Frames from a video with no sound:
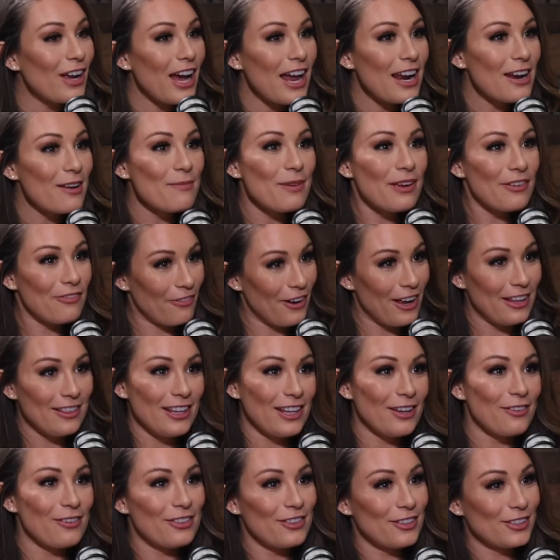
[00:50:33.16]
You gotta be
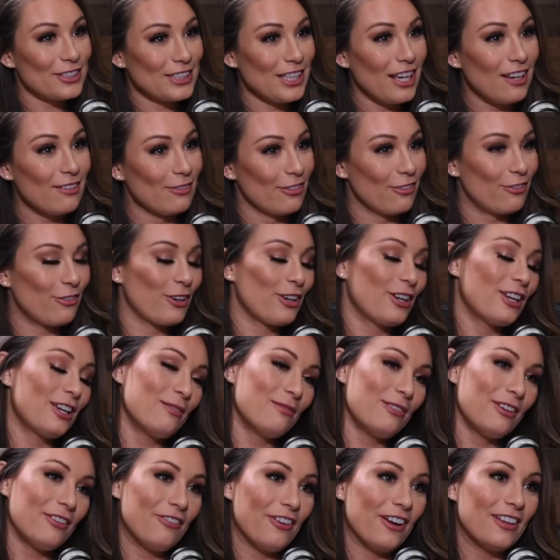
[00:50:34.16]
friendly with yourself before you can
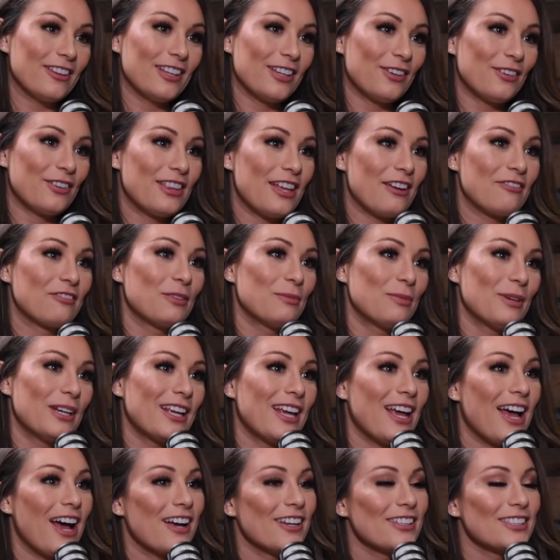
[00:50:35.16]
be friendly with everybody
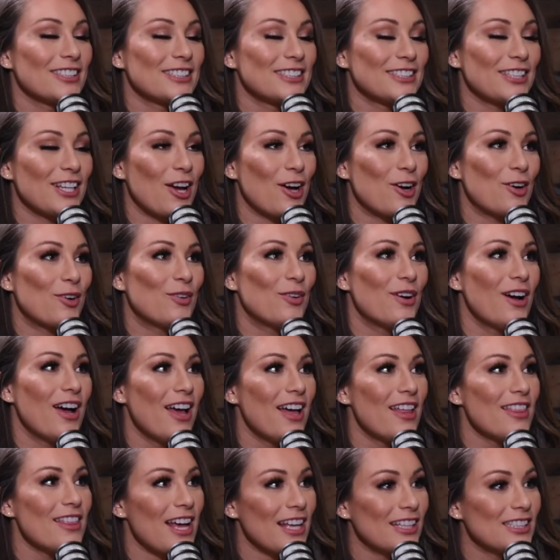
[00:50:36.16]
else. So
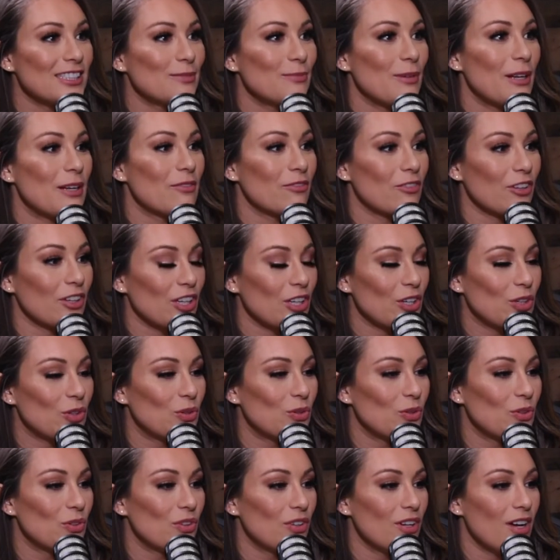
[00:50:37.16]
that's been really
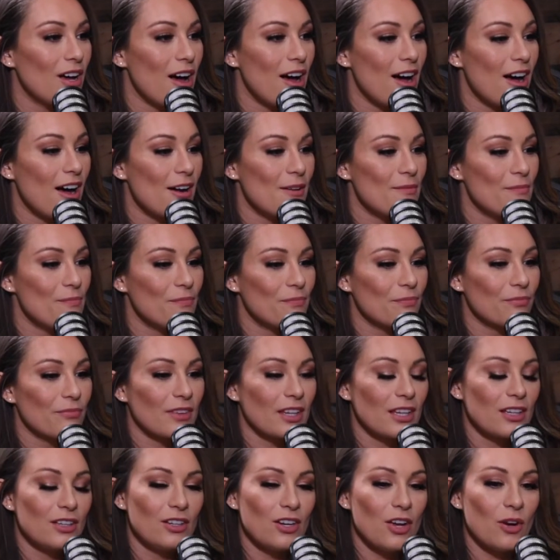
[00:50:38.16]
cool. I
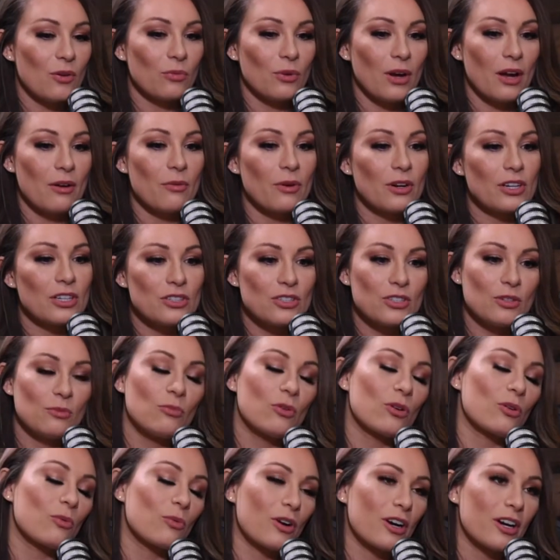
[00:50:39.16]
want to do more
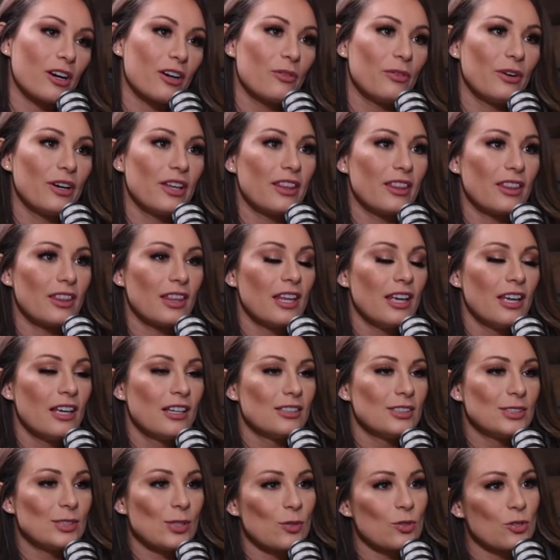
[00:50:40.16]
work with
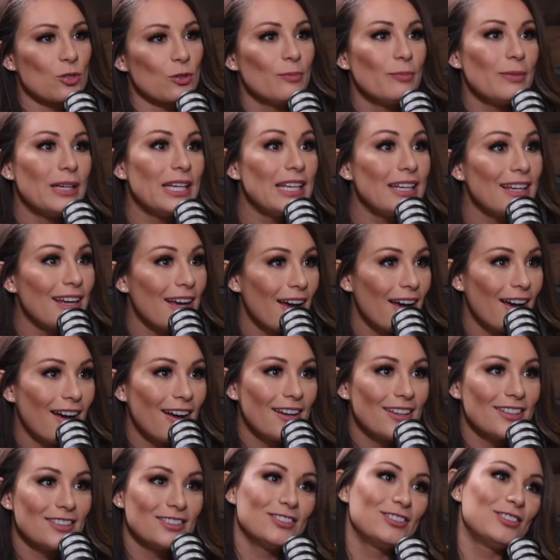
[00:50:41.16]
social media
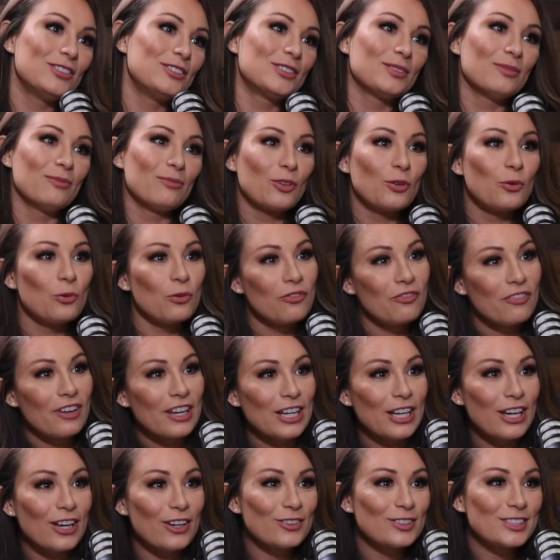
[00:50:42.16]
and do some cool
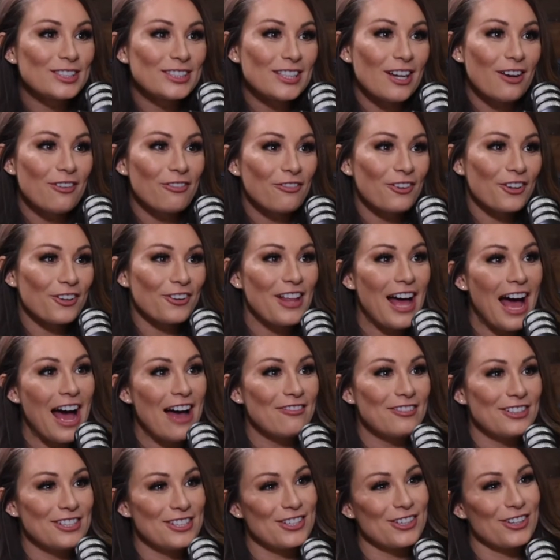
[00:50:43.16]
video stuff for
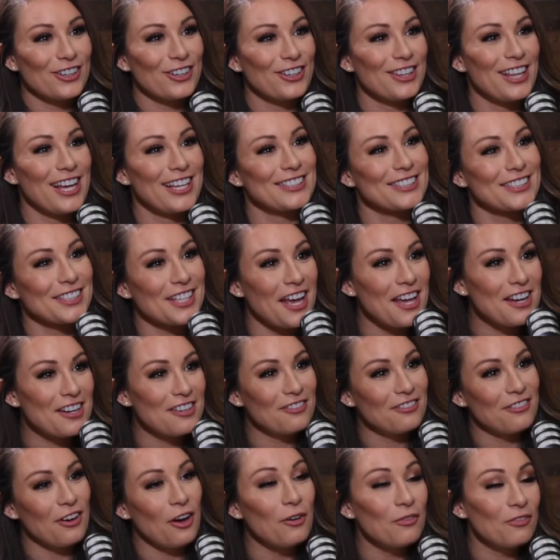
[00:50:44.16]
lavender. That's kind of
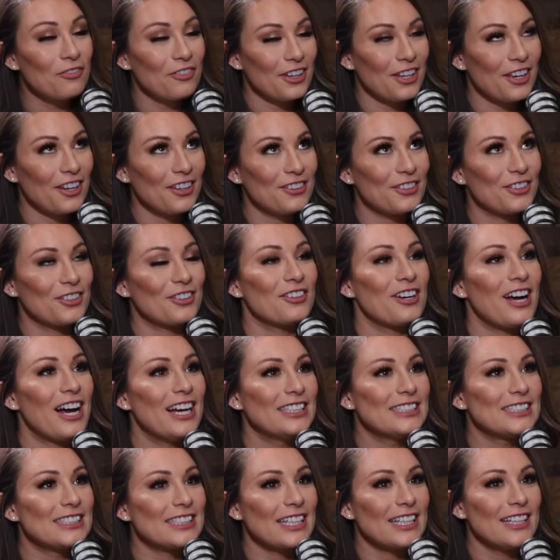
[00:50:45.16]
hopefully on the
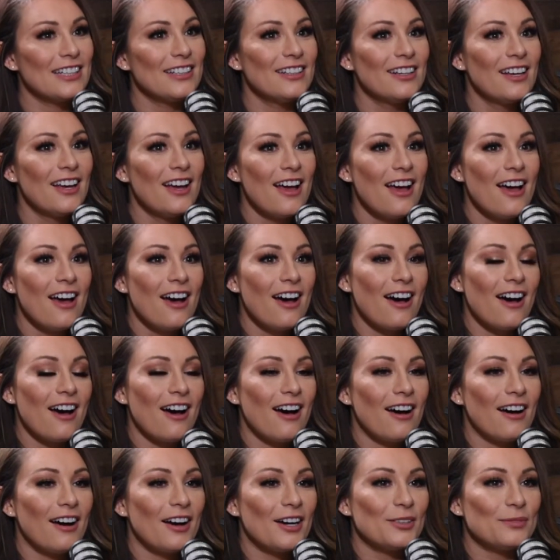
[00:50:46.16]
horizon.
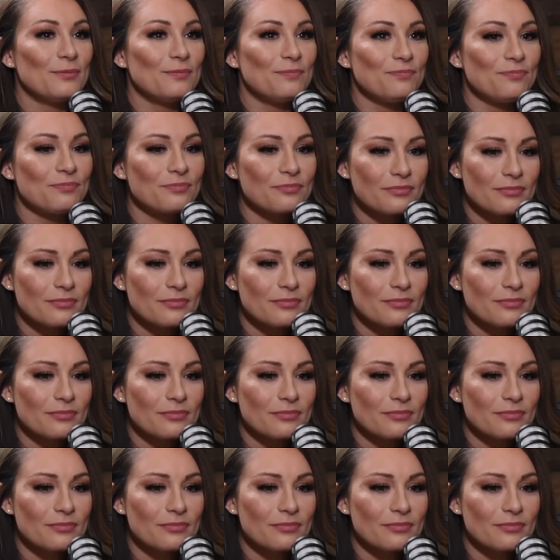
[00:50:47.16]
And